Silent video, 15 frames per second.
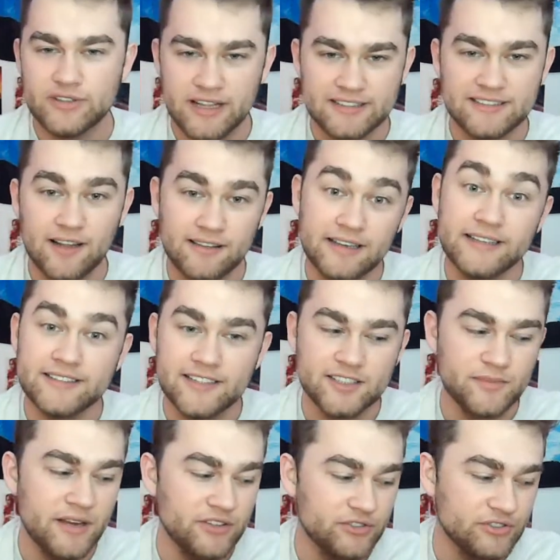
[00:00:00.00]
That's not the easiest
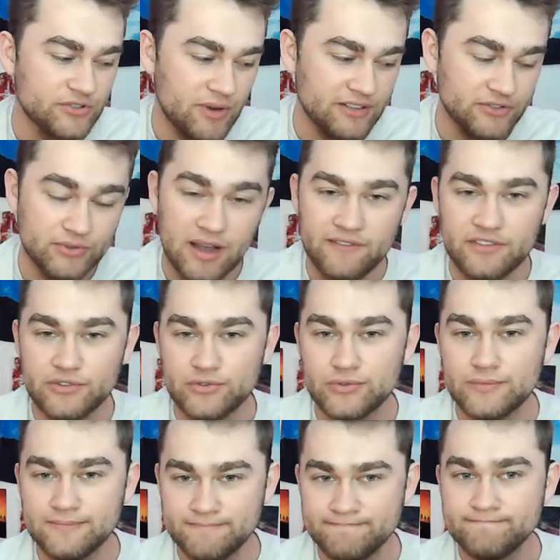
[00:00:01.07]
major, so I do have
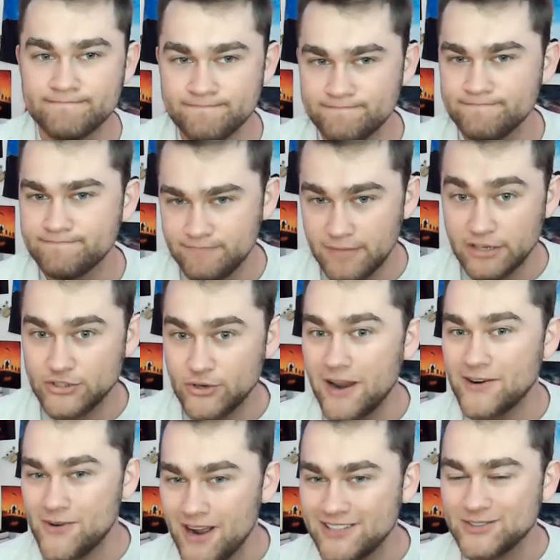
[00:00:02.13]
to make sure I
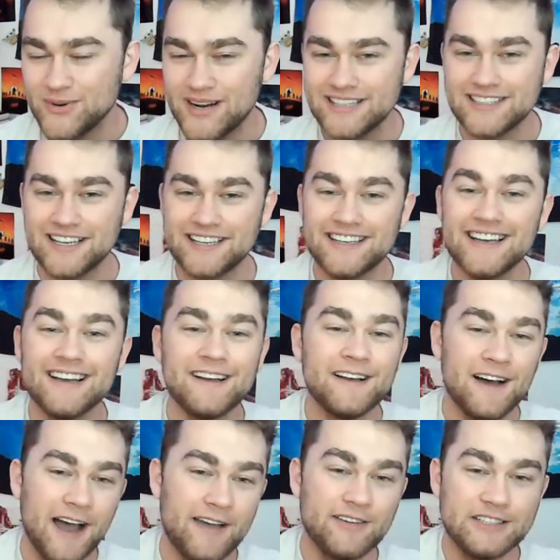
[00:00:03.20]
graduate because
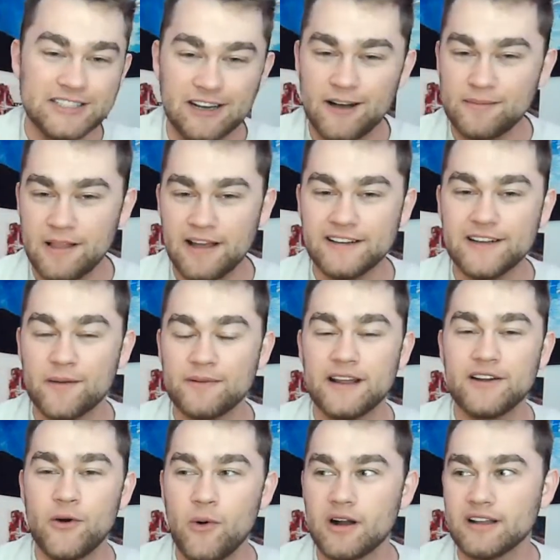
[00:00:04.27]
I have a job lined up and I
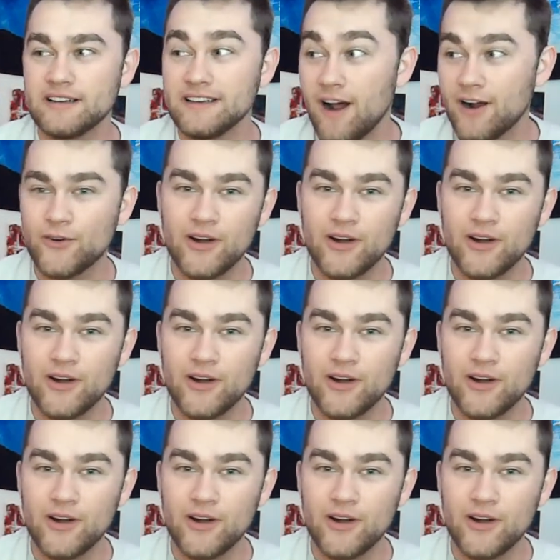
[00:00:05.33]
don't want to not